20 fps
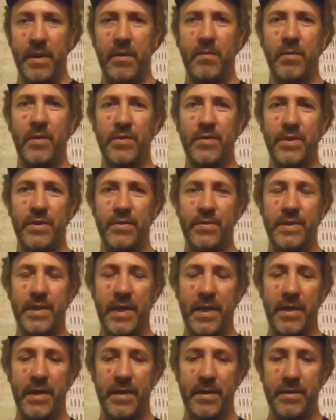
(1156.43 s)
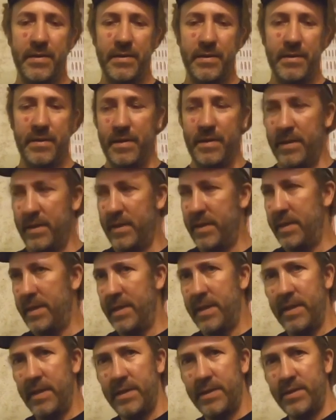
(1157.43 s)
almost 2 seconds.
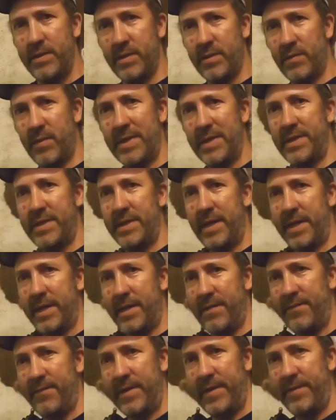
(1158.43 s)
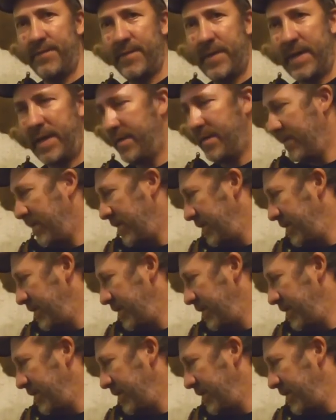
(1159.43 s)
So it's 1 second and 55